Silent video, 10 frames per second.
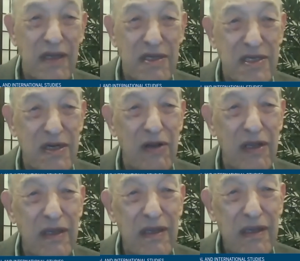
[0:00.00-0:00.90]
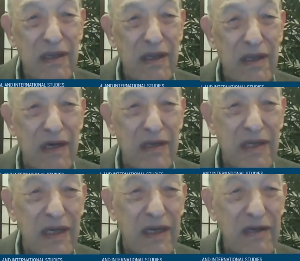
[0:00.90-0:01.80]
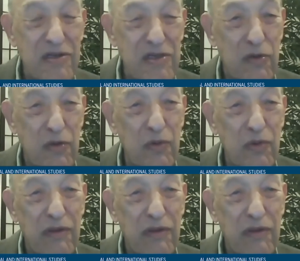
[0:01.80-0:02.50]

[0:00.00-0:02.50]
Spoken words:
necessarily take it as the truth. If